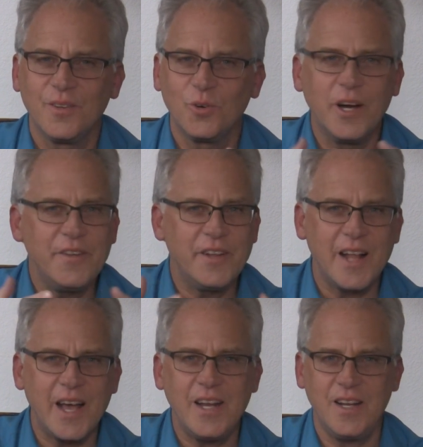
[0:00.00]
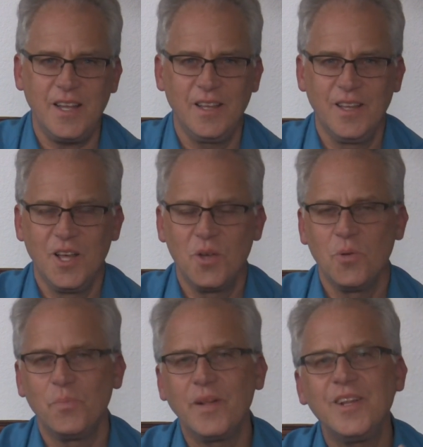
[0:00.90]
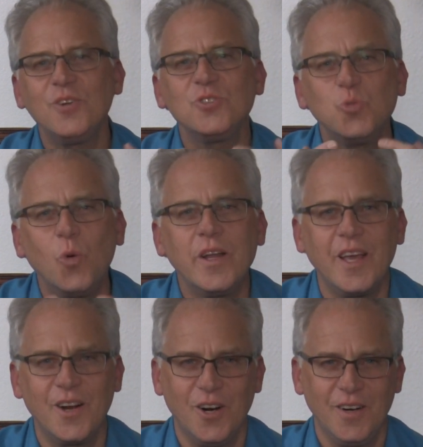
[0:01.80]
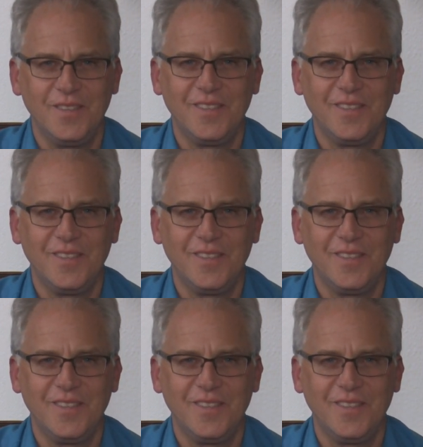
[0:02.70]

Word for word: or even 90, but they're 20 at heart.